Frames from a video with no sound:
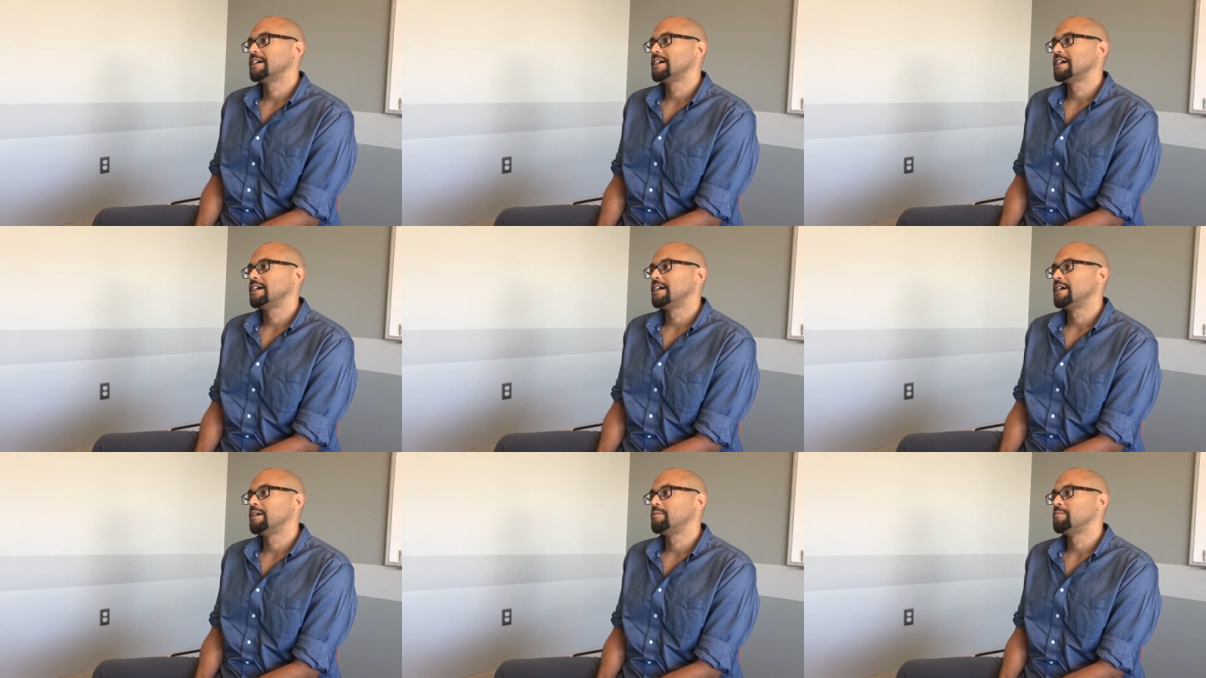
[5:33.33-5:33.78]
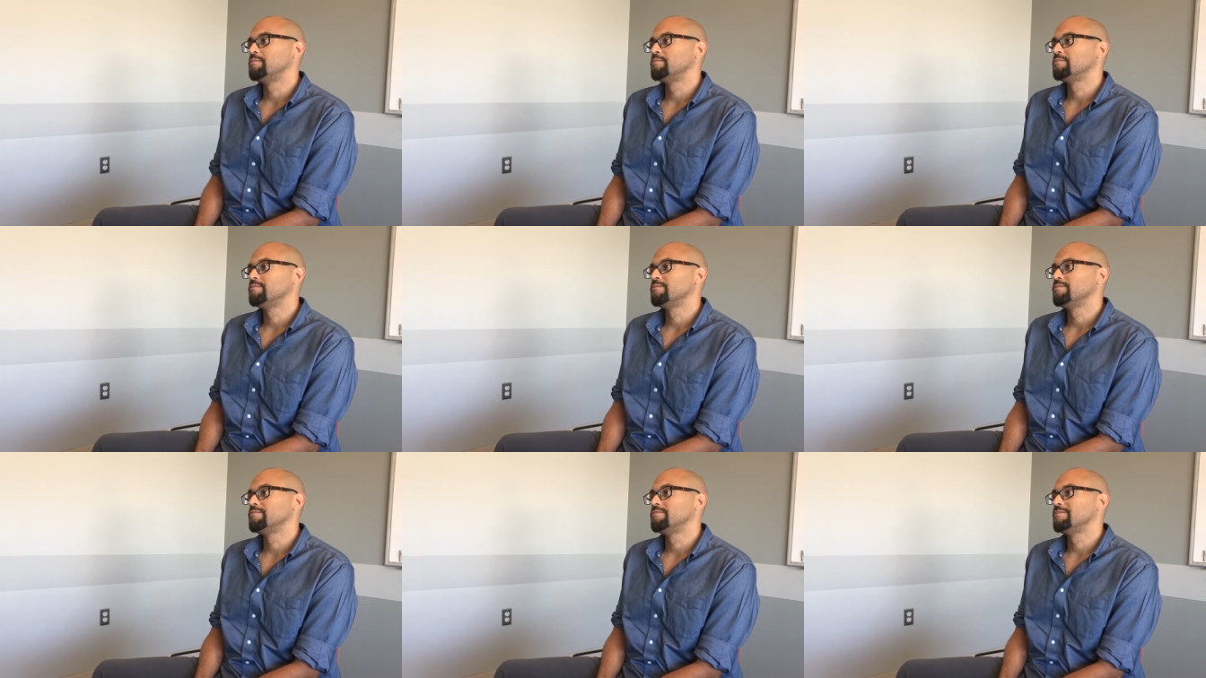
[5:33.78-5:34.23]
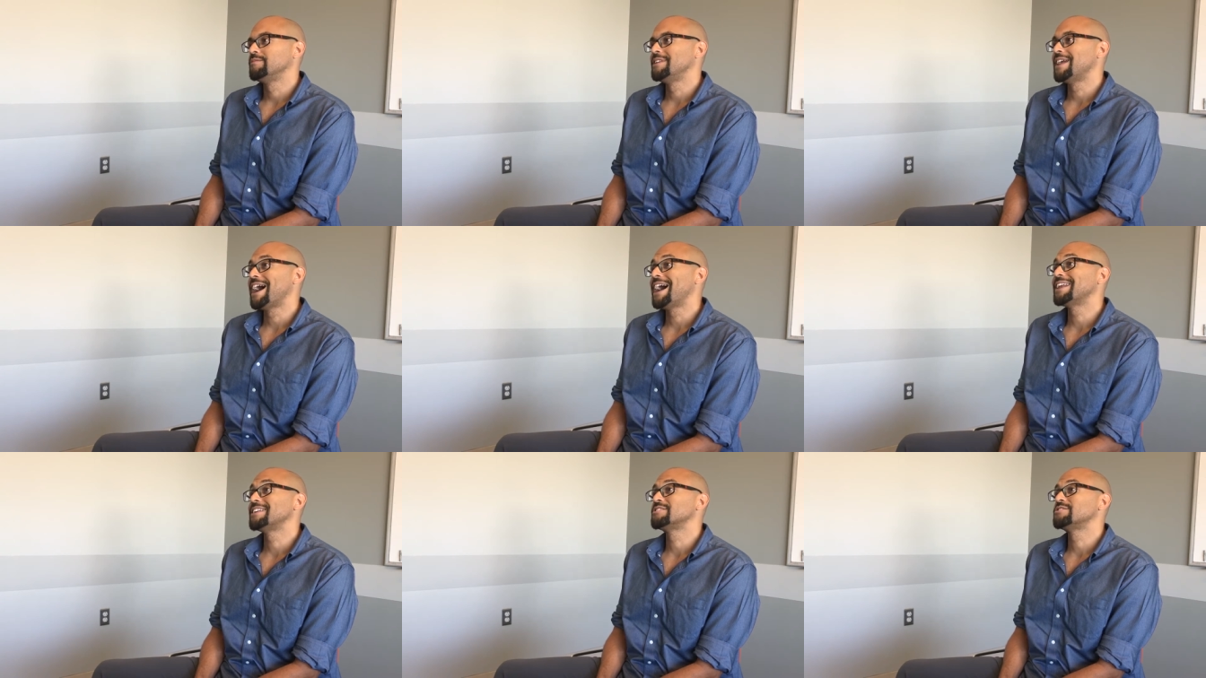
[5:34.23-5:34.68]
um,
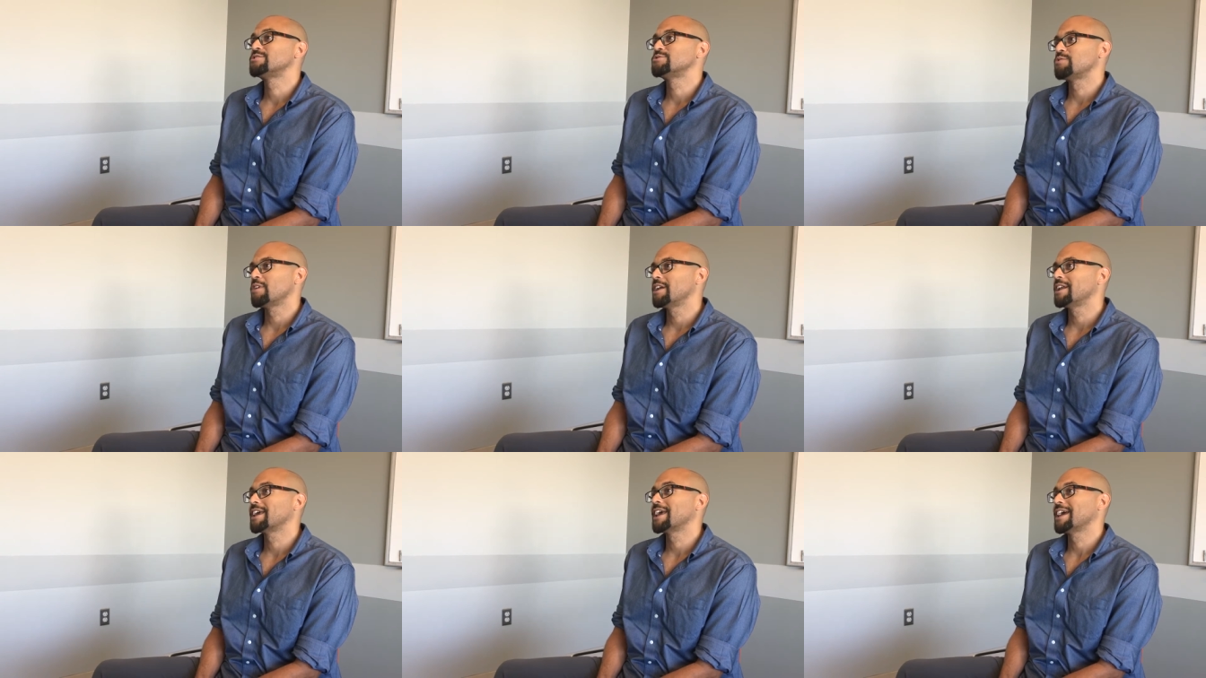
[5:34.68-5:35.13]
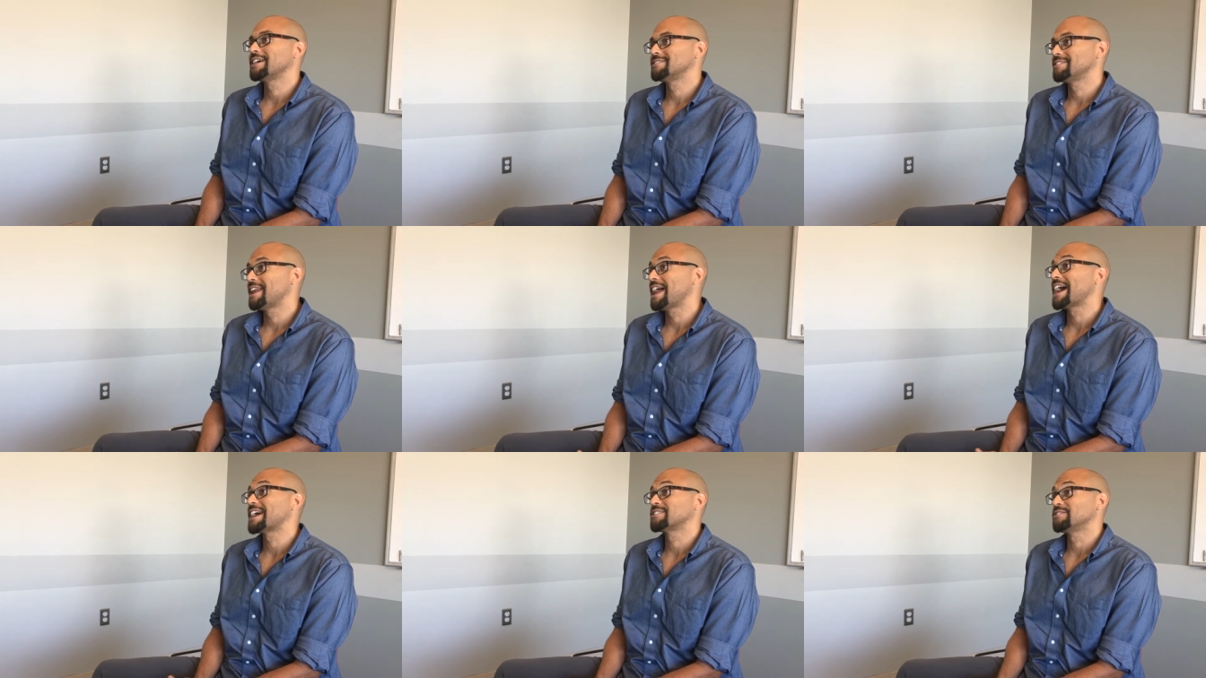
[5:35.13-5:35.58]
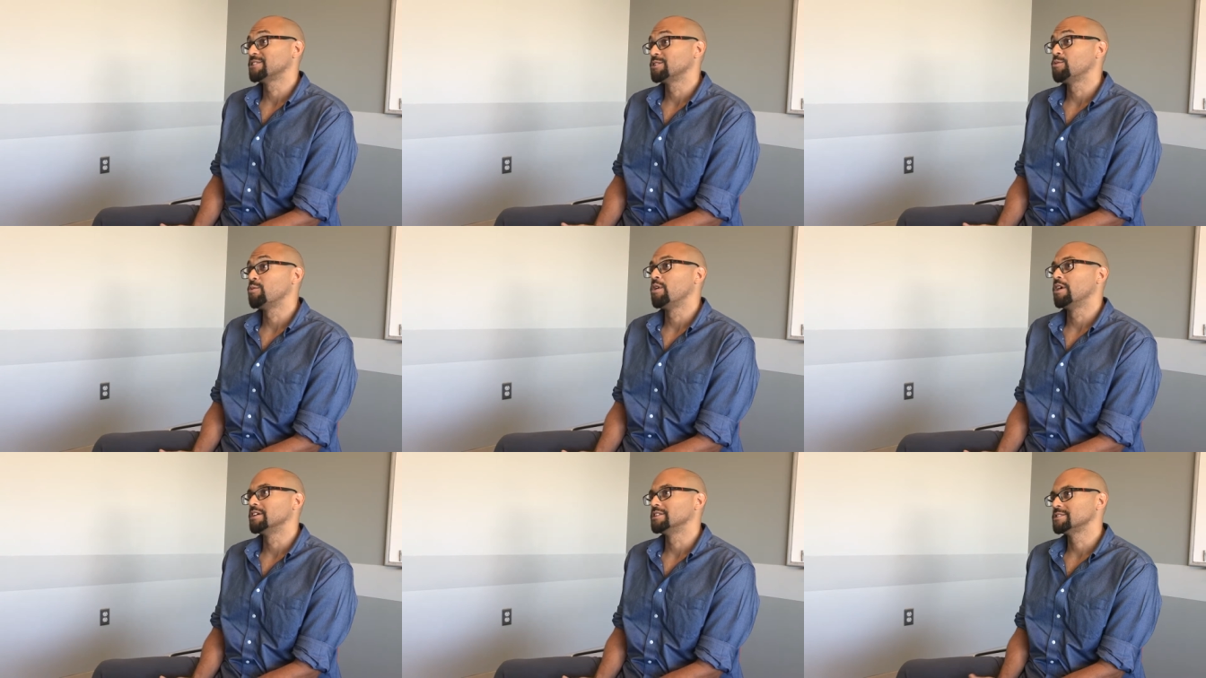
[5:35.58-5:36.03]
not as threatening as it actually
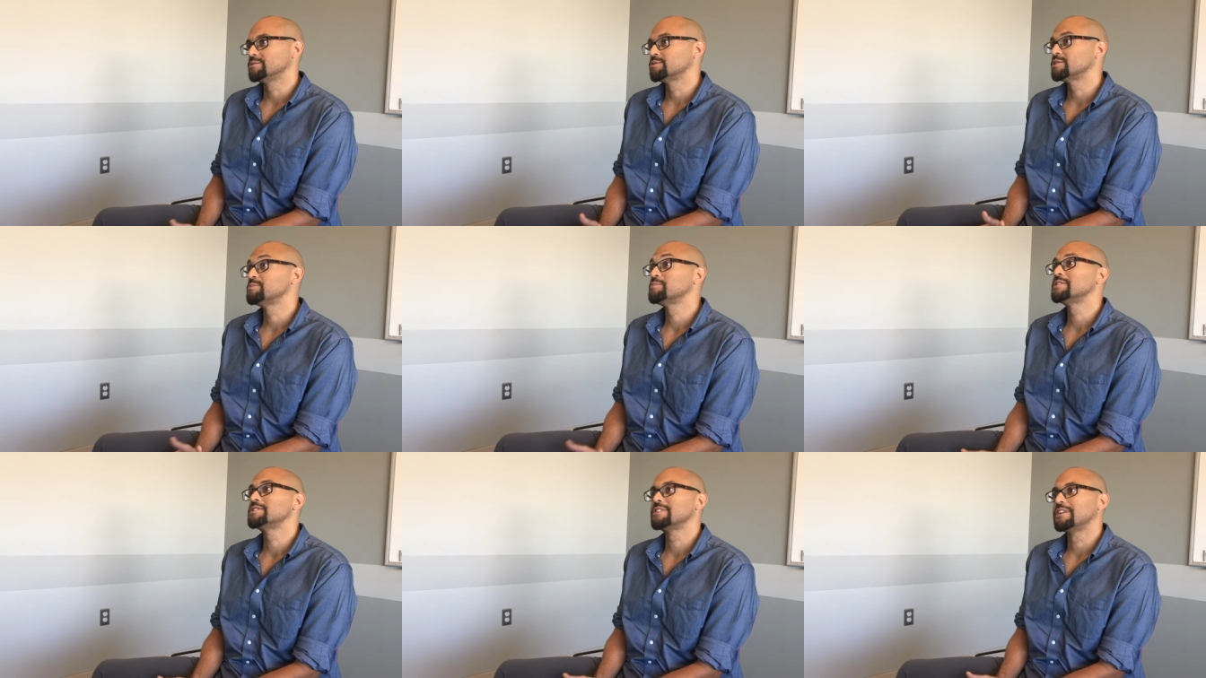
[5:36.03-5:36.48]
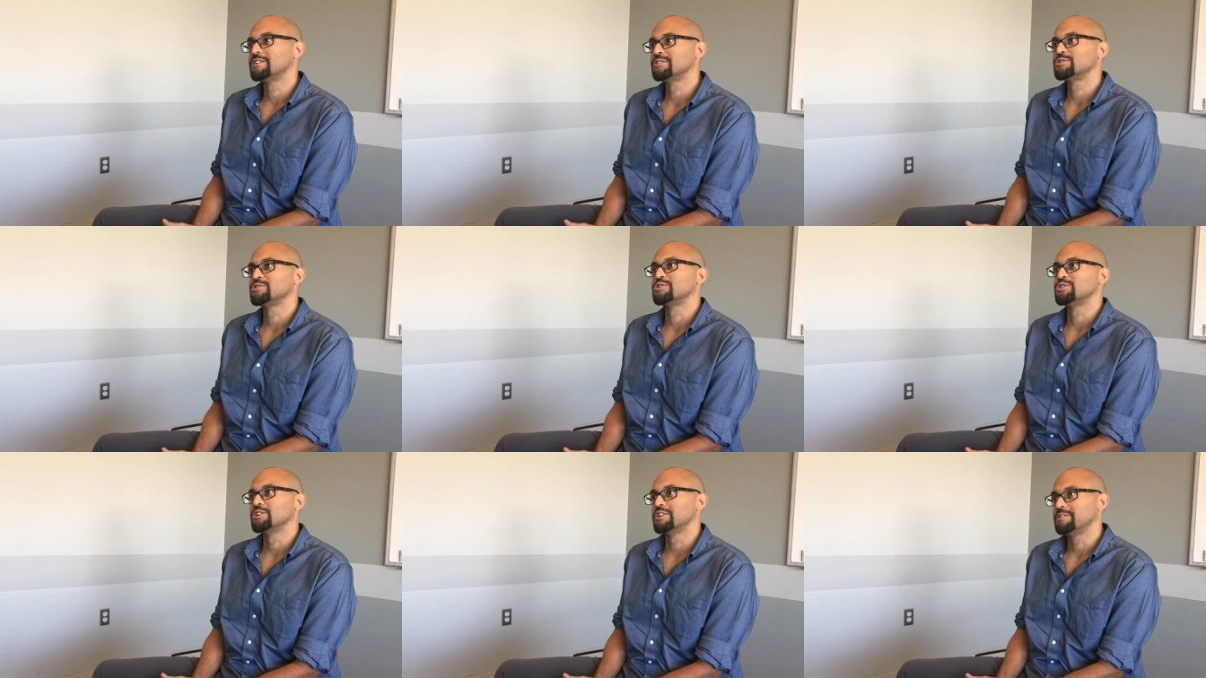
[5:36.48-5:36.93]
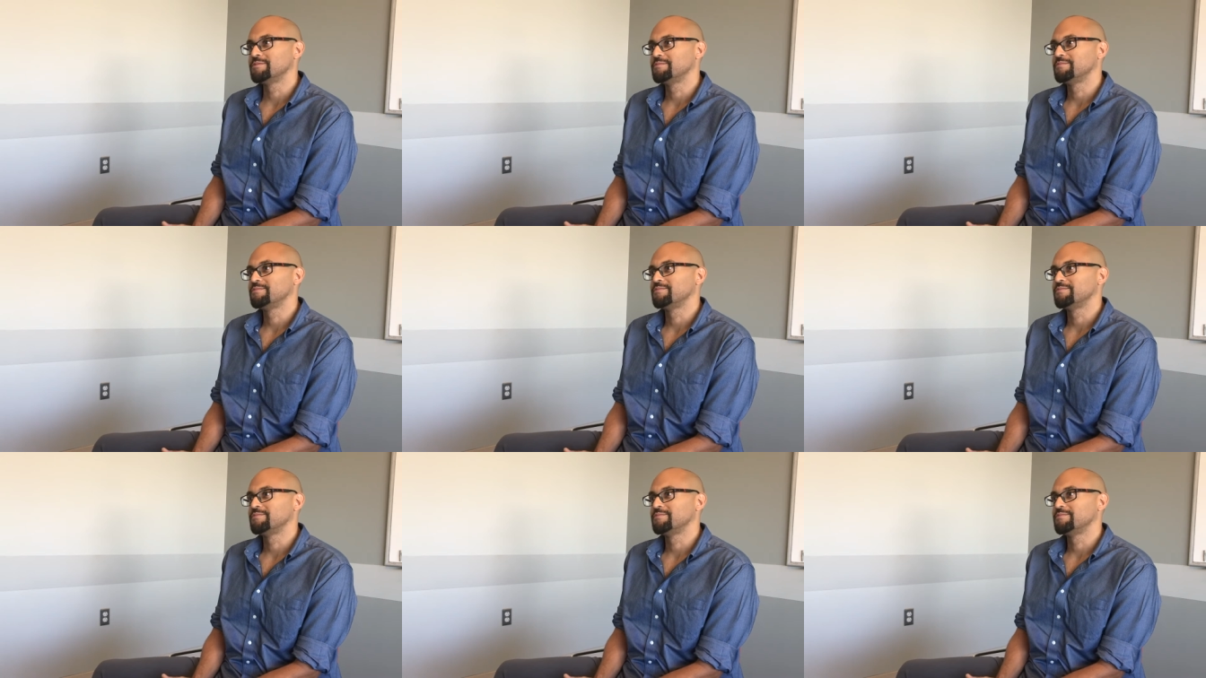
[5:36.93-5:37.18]
was. It was misunderstood.